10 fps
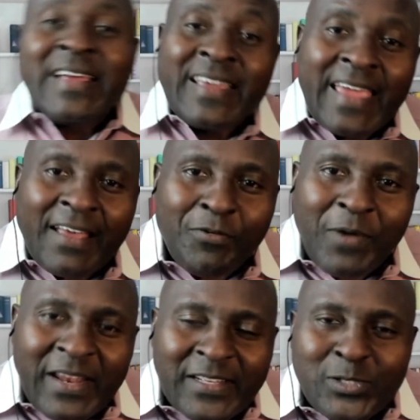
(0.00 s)
Get
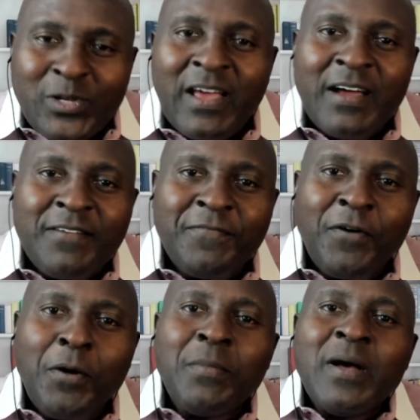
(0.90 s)
ready to learn
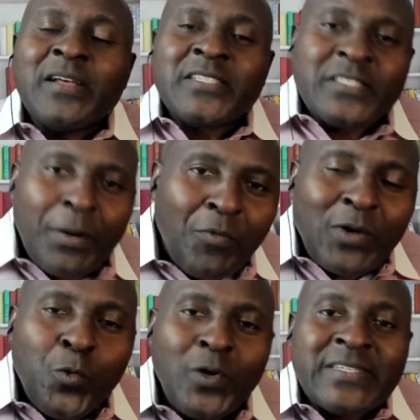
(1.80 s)
from someone
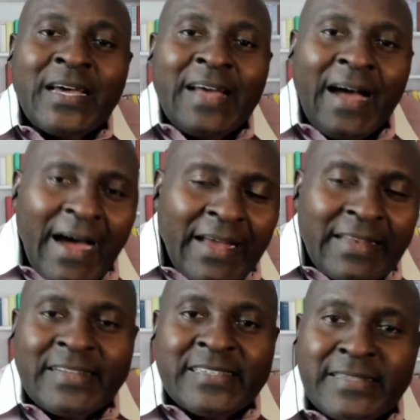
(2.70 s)
who is at the heart,
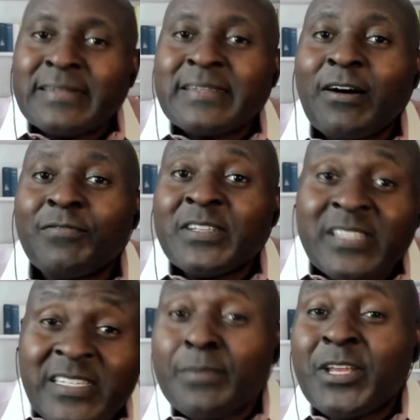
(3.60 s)
at the center of the
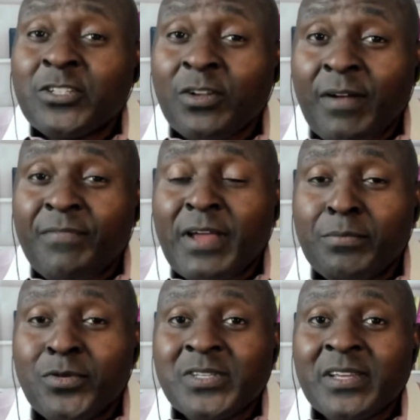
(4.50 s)
dissemination of African
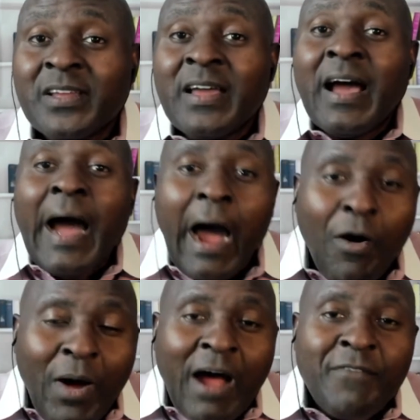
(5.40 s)
music,
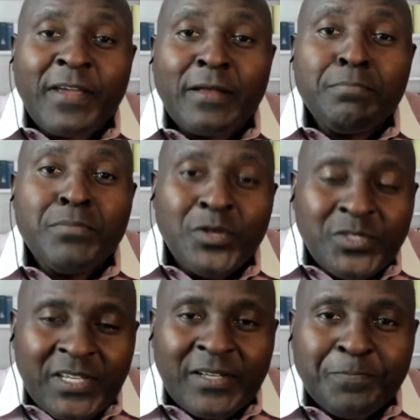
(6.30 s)
how African music